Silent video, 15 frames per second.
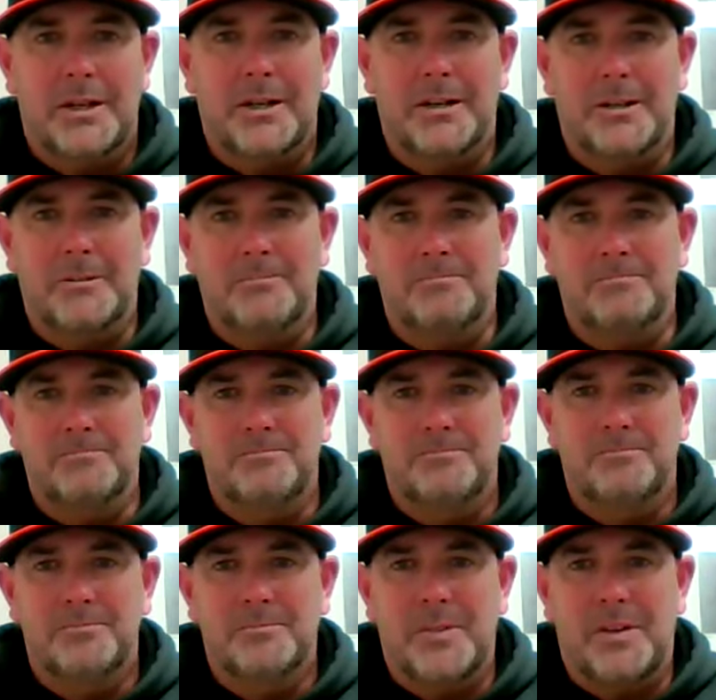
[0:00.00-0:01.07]
I
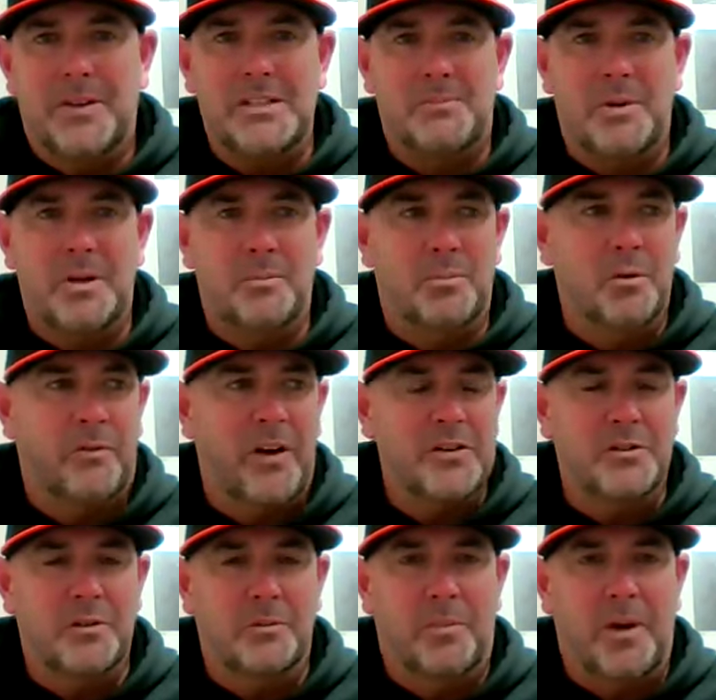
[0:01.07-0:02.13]
think he's been in
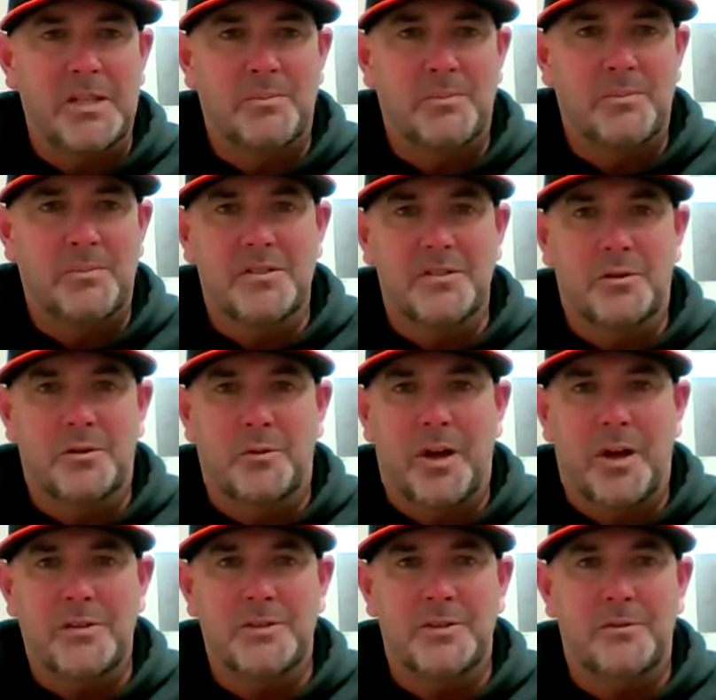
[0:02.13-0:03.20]
professional baseball since
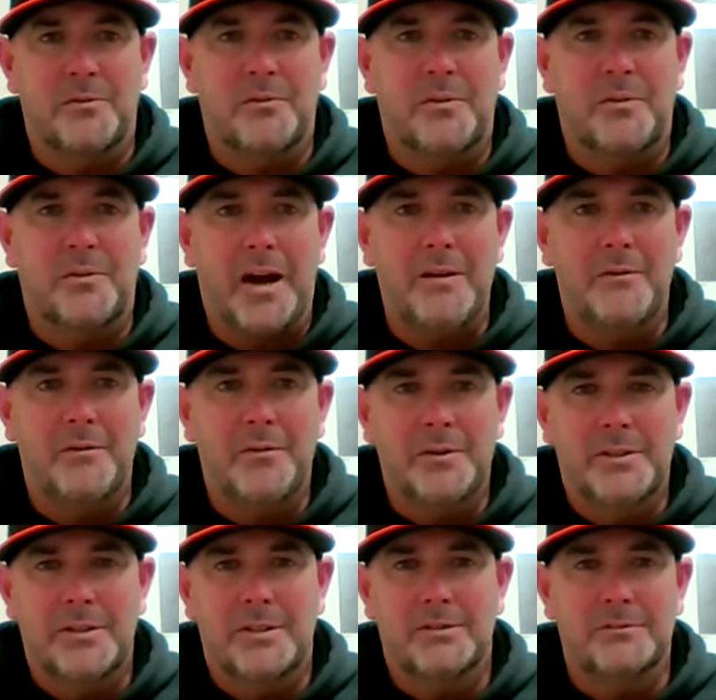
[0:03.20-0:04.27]
2005,
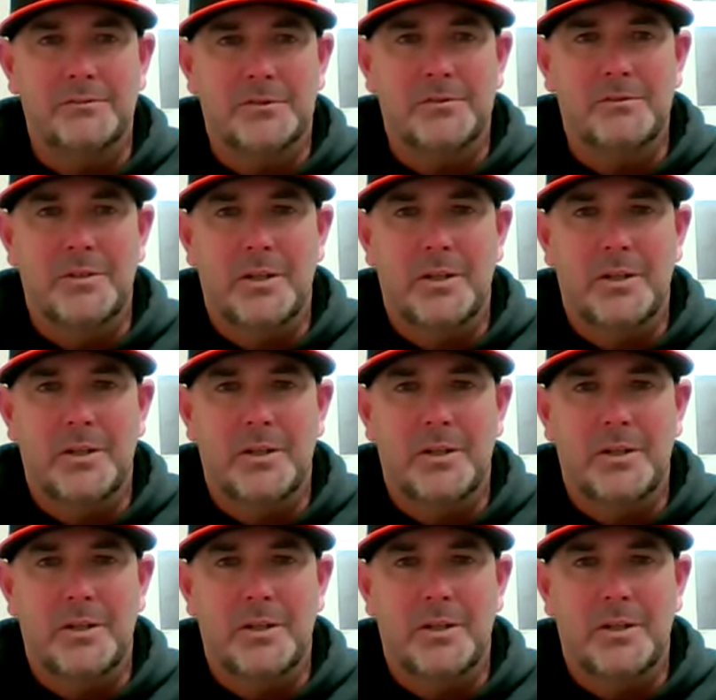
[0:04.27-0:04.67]
and